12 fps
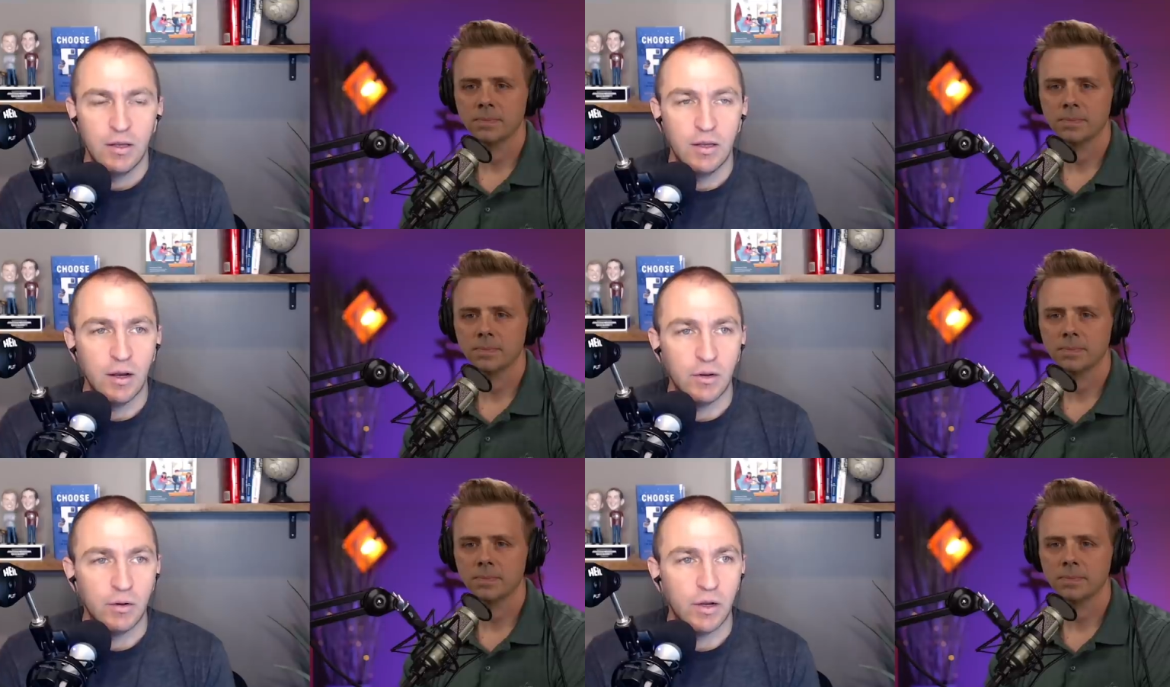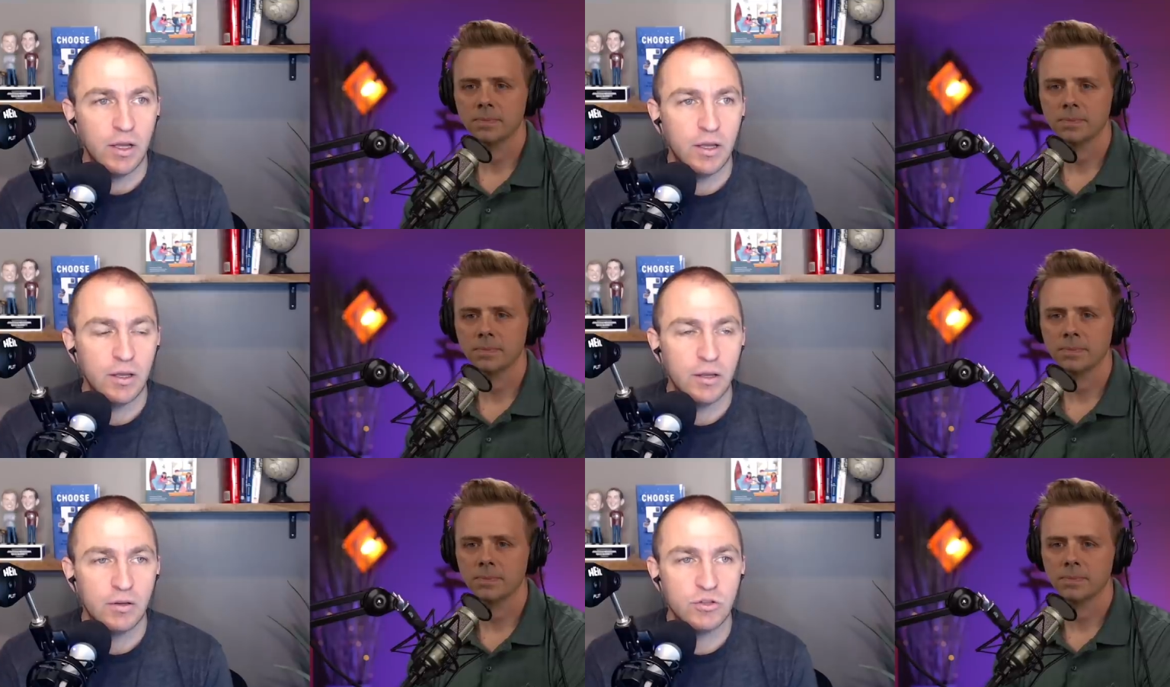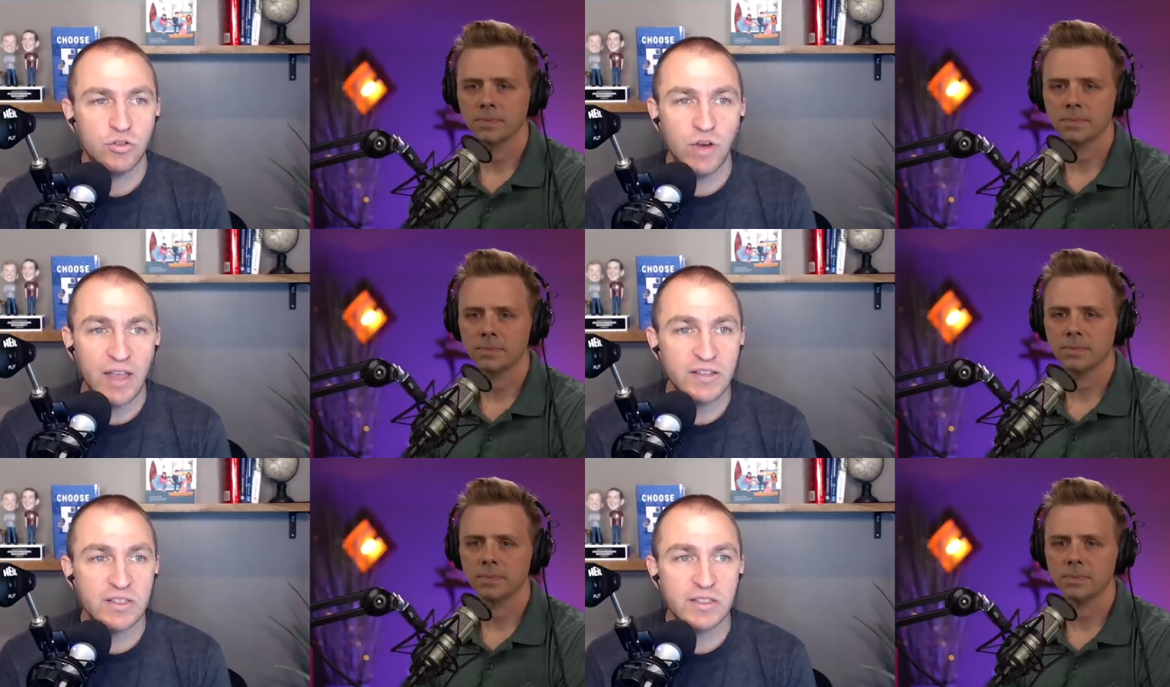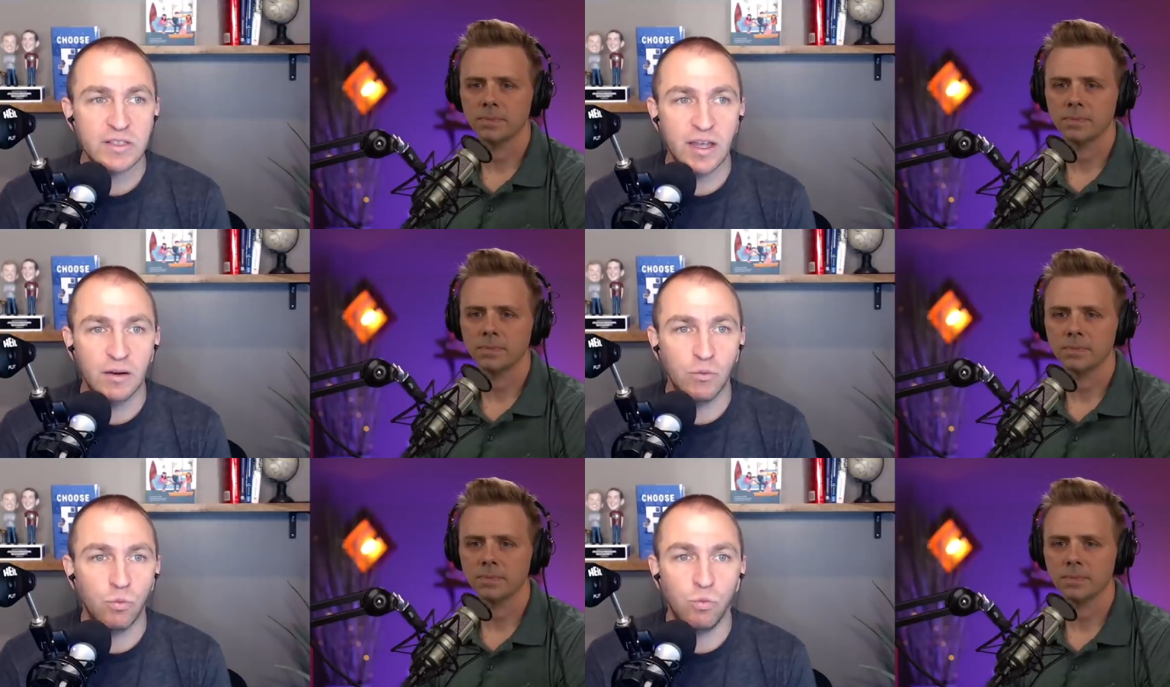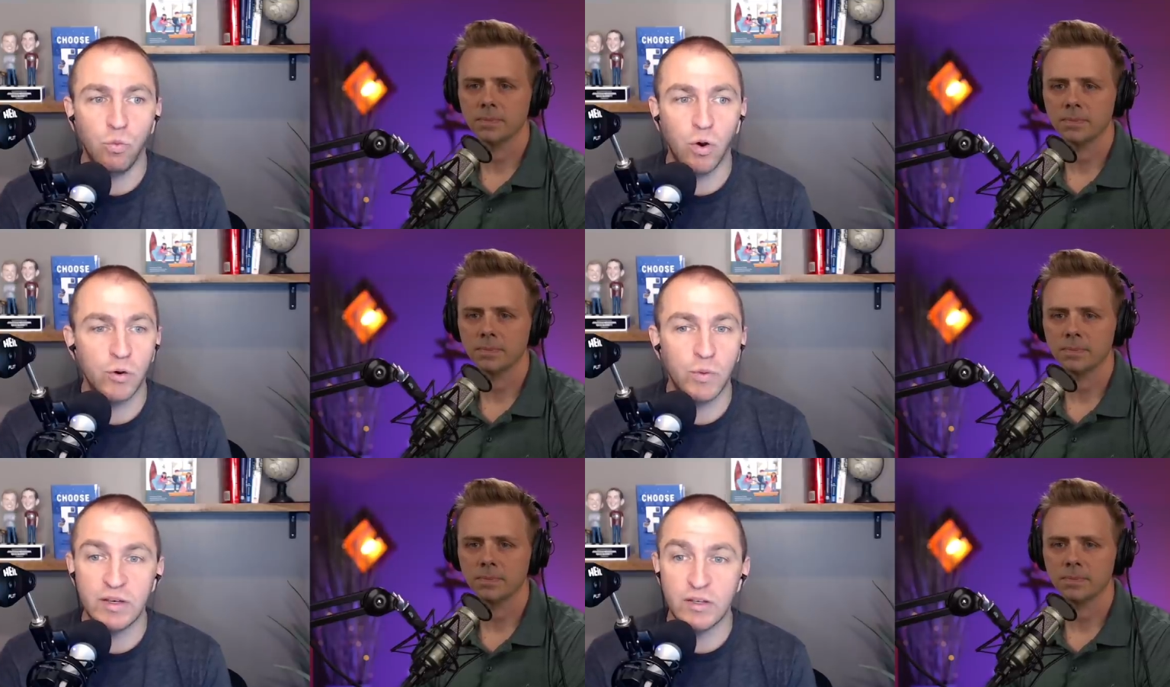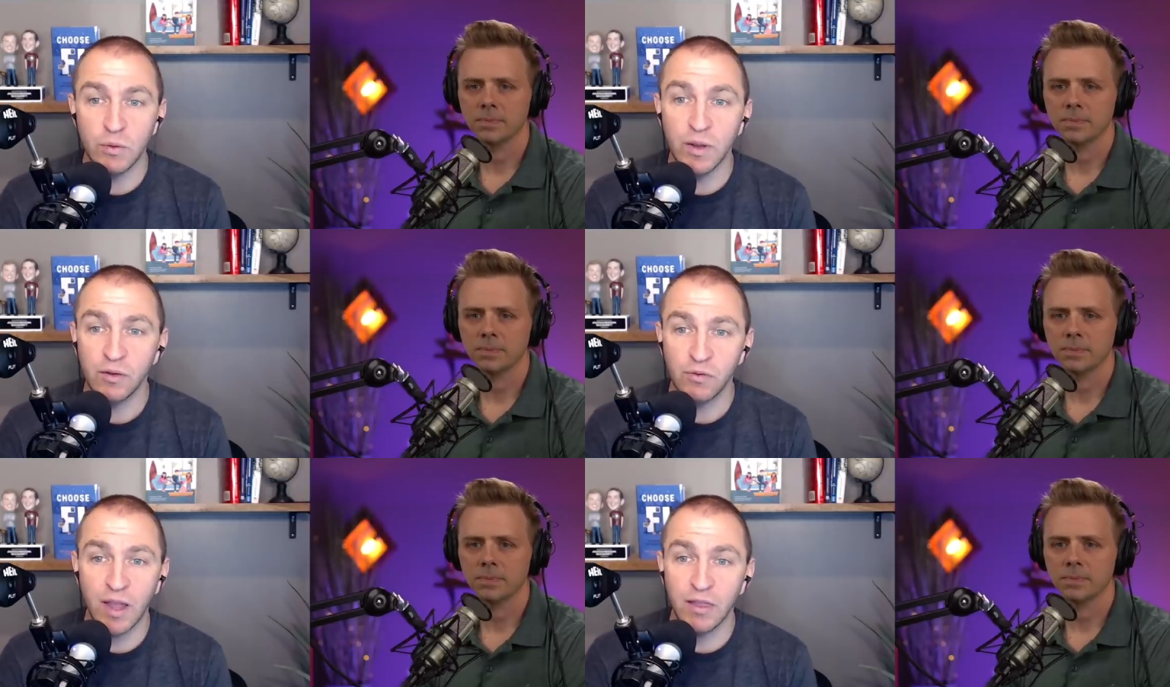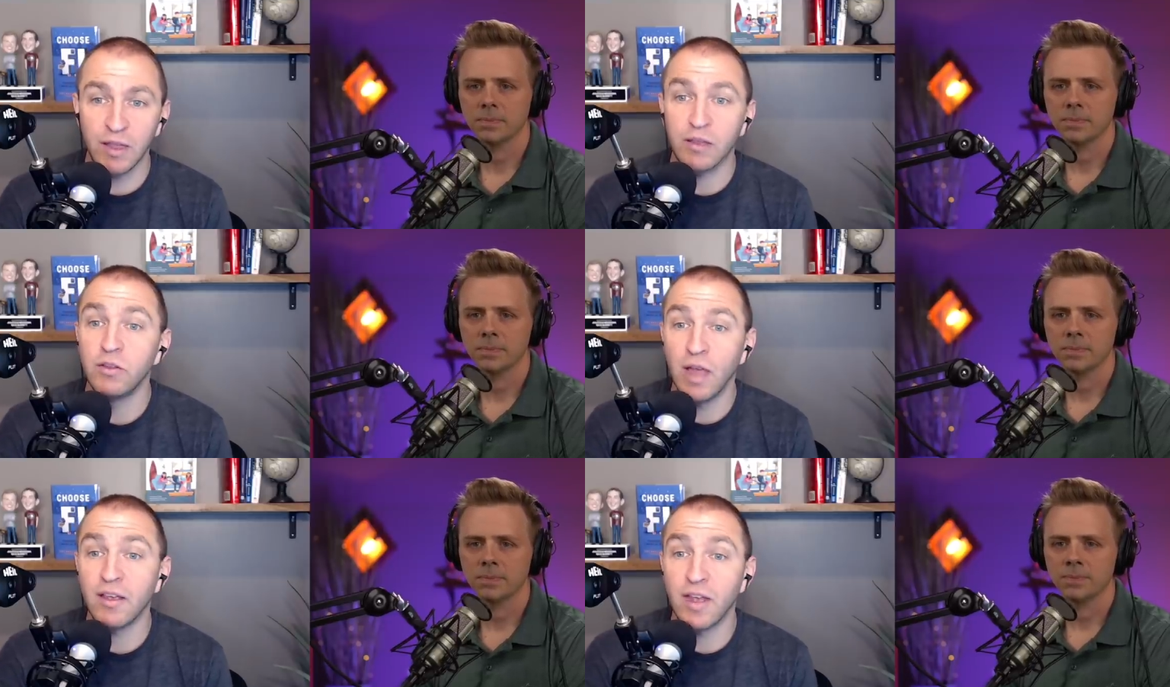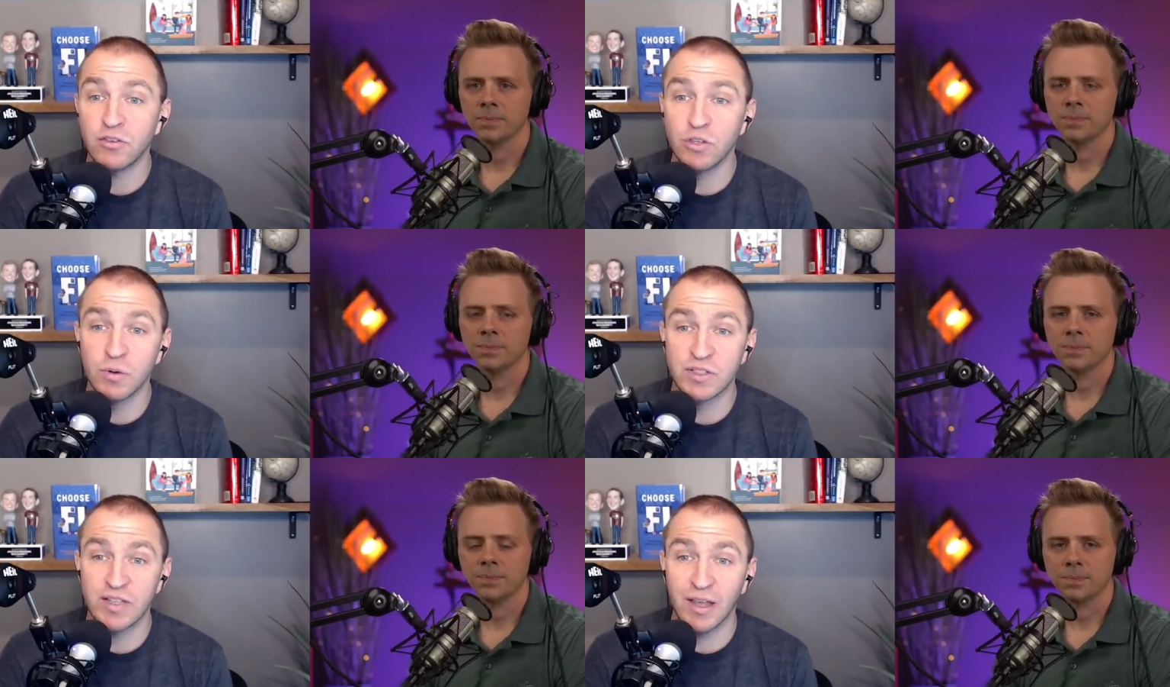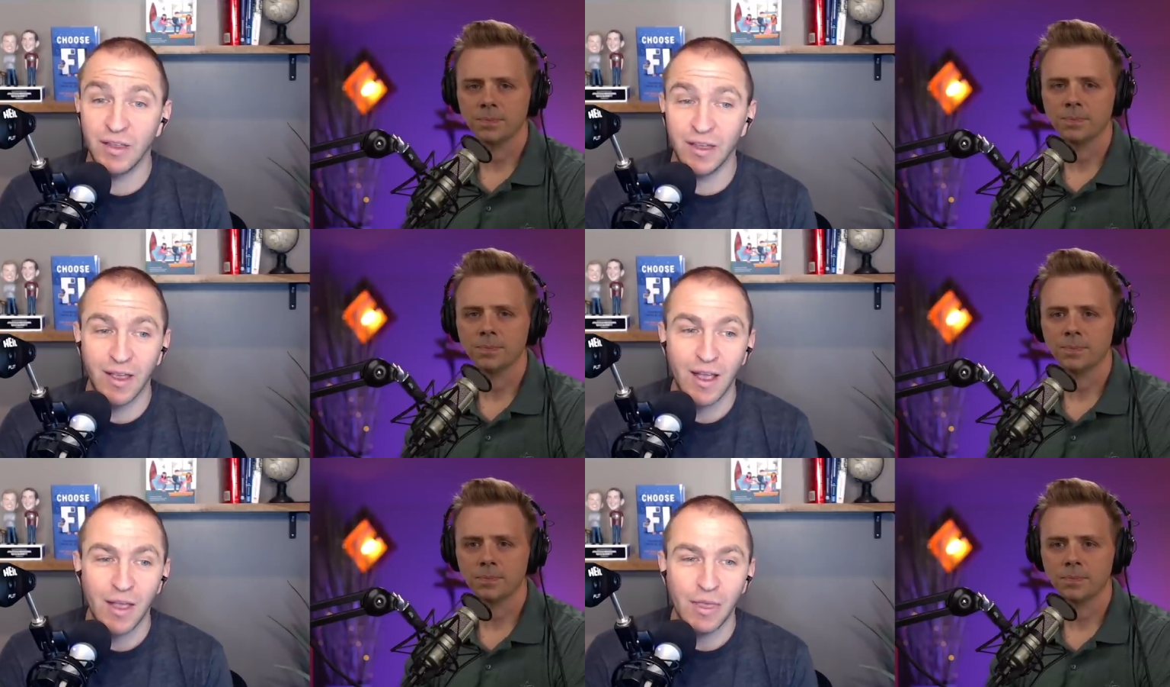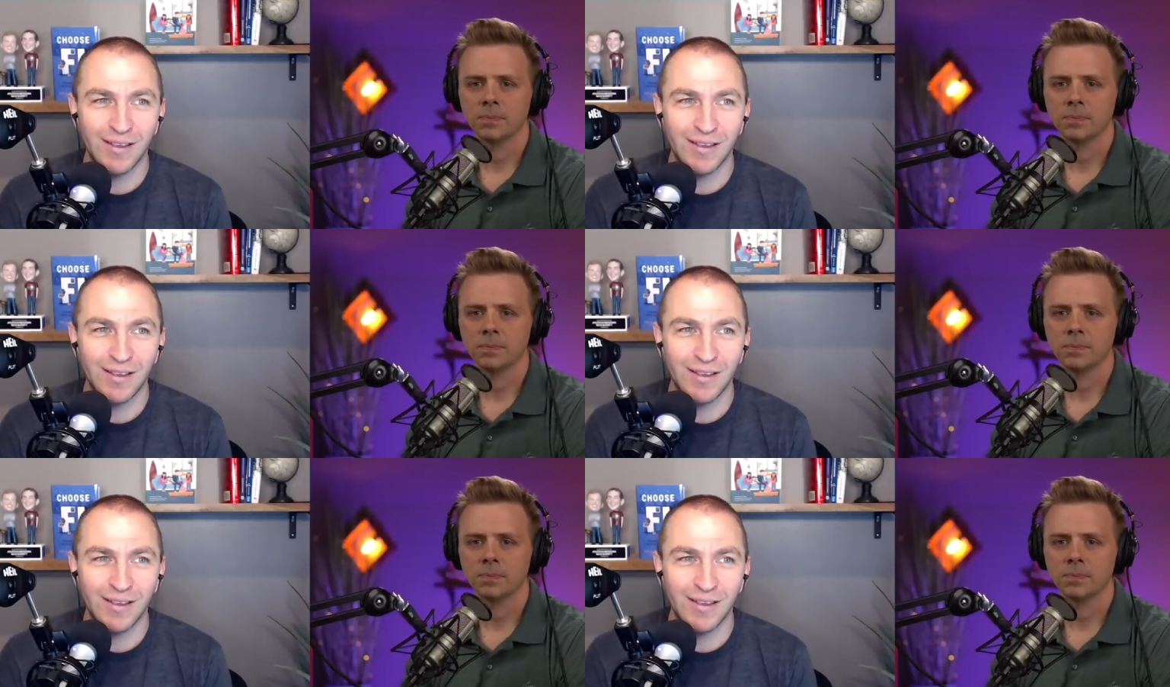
Speaker 1: you know stress and what are we doing right like as you were saying like